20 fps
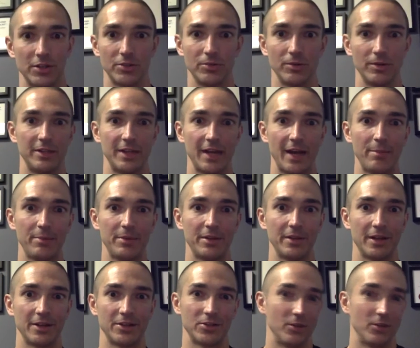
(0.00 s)
to adapt to
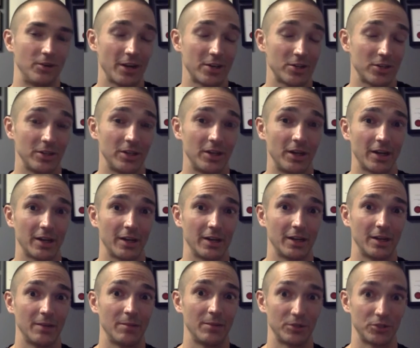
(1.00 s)
that. So you're actually not going
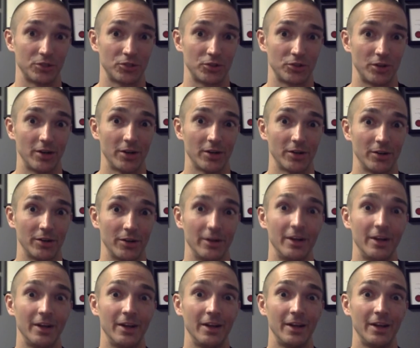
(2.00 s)
to get much stronger
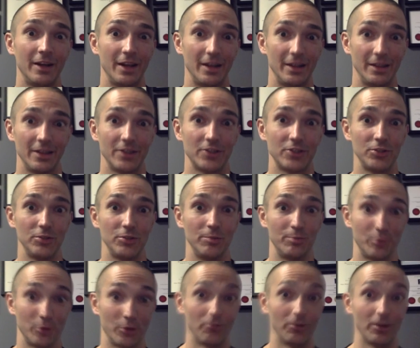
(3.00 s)
unless you
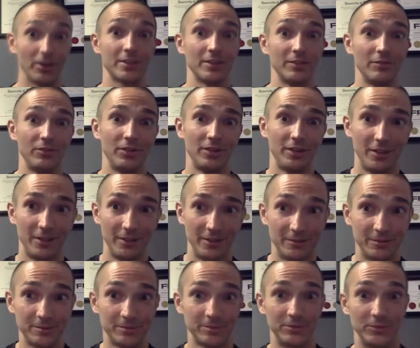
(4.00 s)

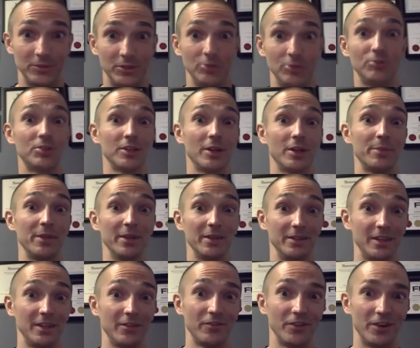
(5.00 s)
progressively do
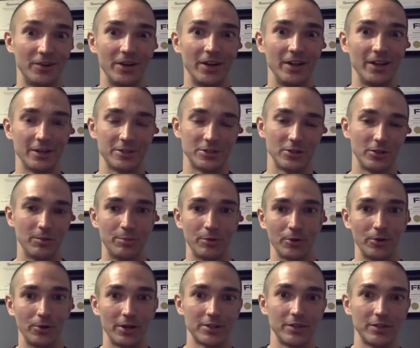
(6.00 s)
something different, right? Like, so
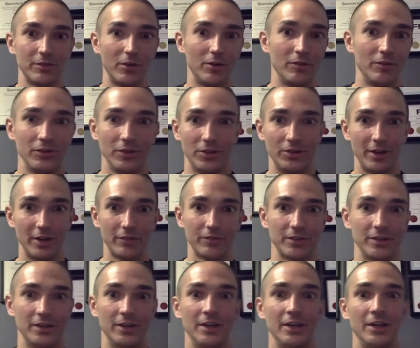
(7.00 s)
progressive overload, you have
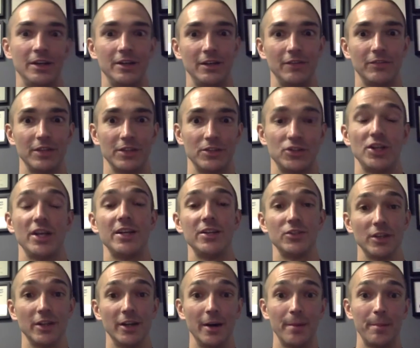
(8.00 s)
to
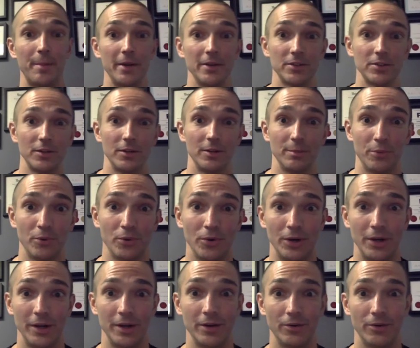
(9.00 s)
change it up at a certain
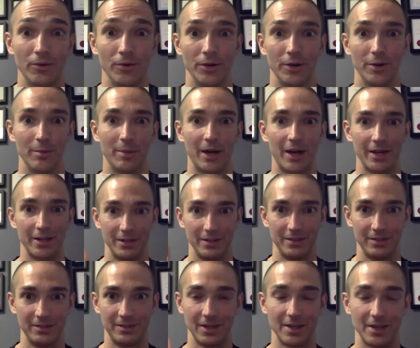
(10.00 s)
point, or your body
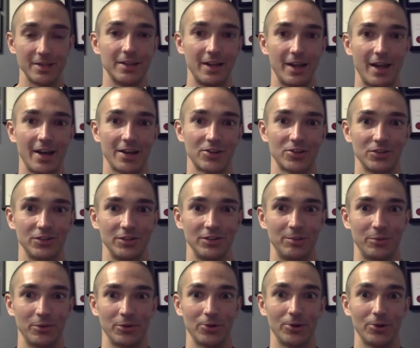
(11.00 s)
doesn't actually
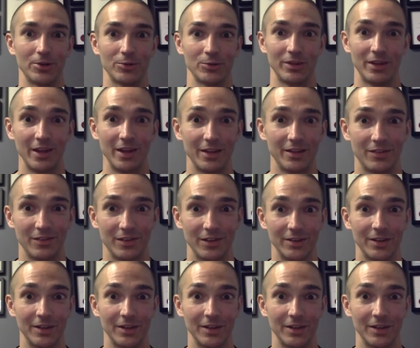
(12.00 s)
progress with anything,